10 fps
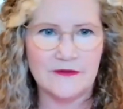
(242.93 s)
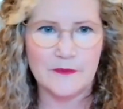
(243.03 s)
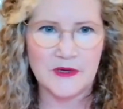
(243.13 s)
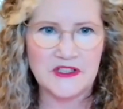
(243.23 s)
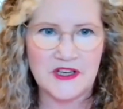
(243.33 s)
for
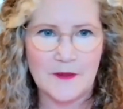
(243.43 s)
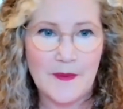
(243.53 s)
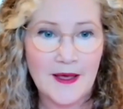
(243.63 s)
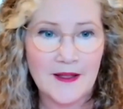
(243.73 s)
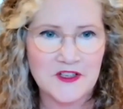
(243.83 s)
breaching the
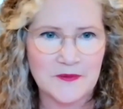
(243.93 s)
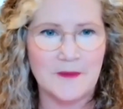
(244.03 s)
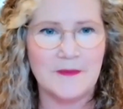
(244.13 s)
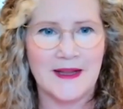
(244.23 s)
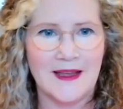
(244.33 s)
partnership
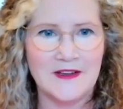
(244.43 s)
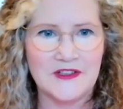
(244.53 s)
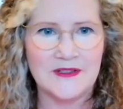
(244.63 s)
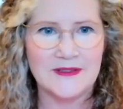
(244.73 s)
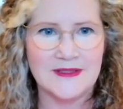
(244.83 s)

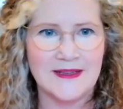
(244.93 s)
obligations.